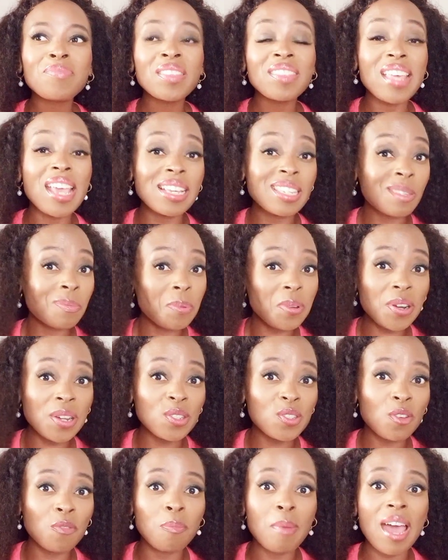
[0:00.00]

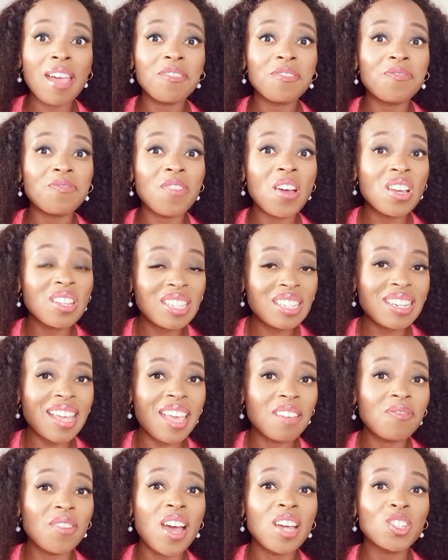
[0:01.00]
experience of my first
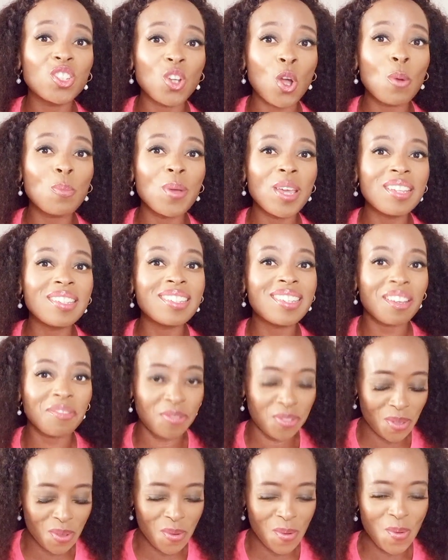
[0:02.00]
ever job
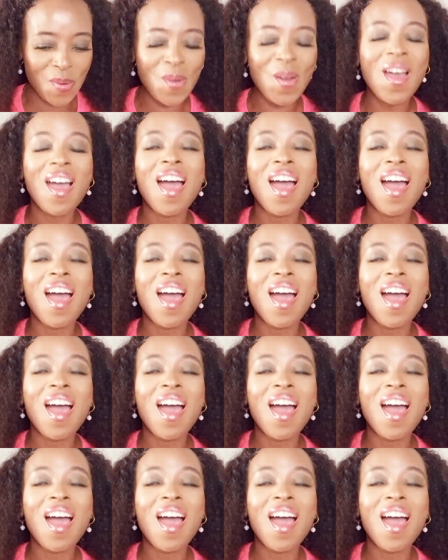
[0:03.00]
interview.